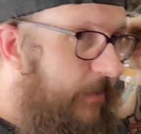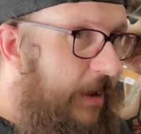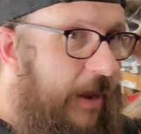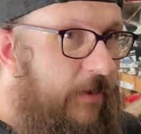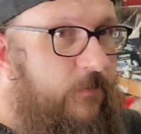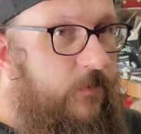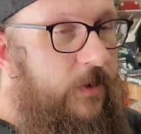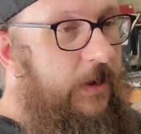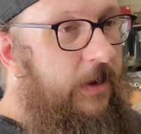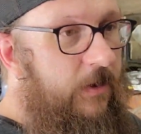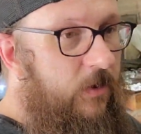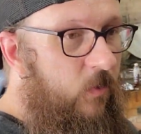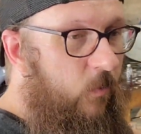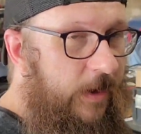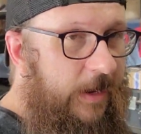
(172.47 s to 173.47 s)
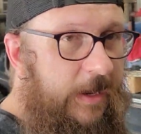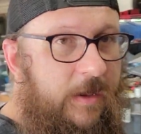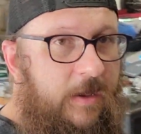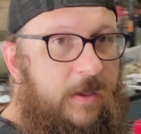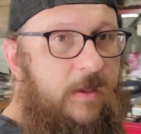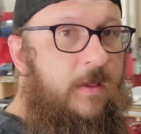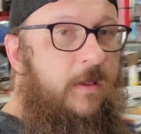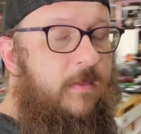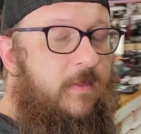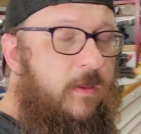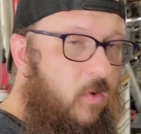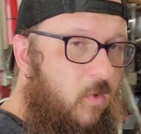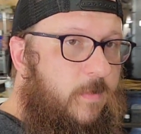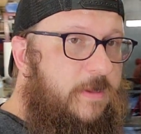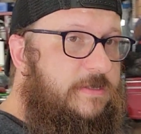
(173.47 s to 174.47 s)
Every week
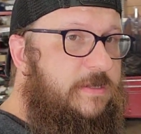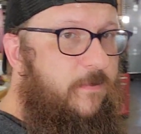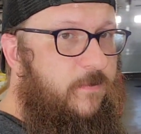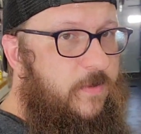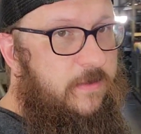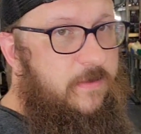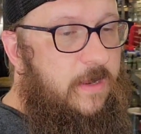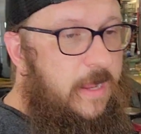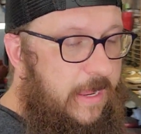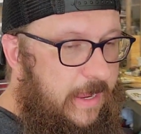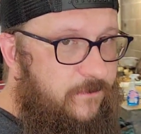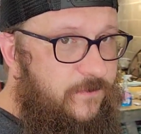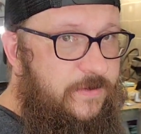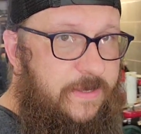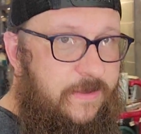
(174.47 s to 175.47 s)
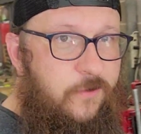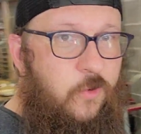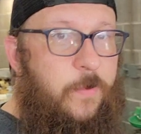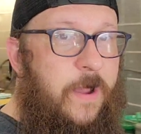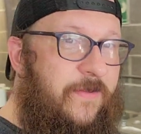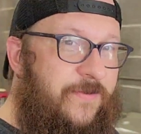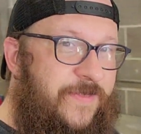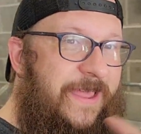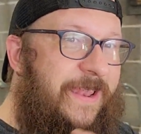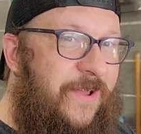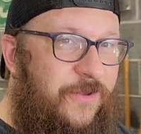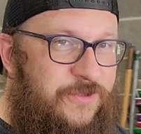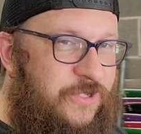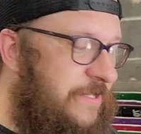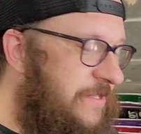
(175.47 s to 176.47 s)
there will be something that I have to tell you about that
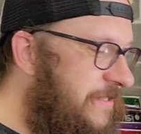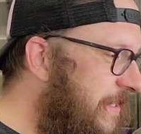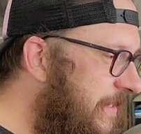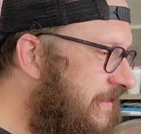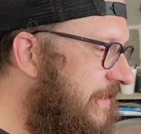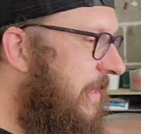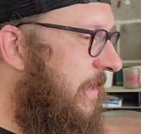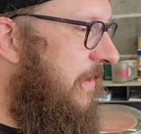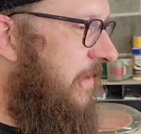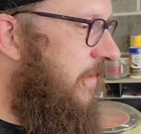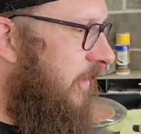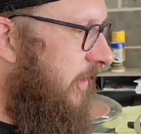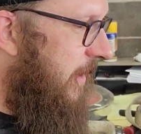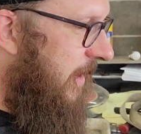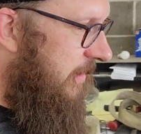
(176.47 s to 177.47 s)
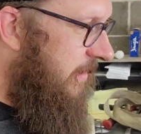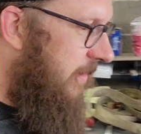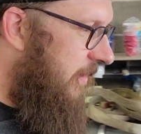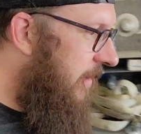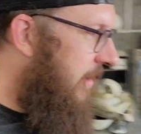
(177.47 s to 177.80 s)
LG6 Lagonda.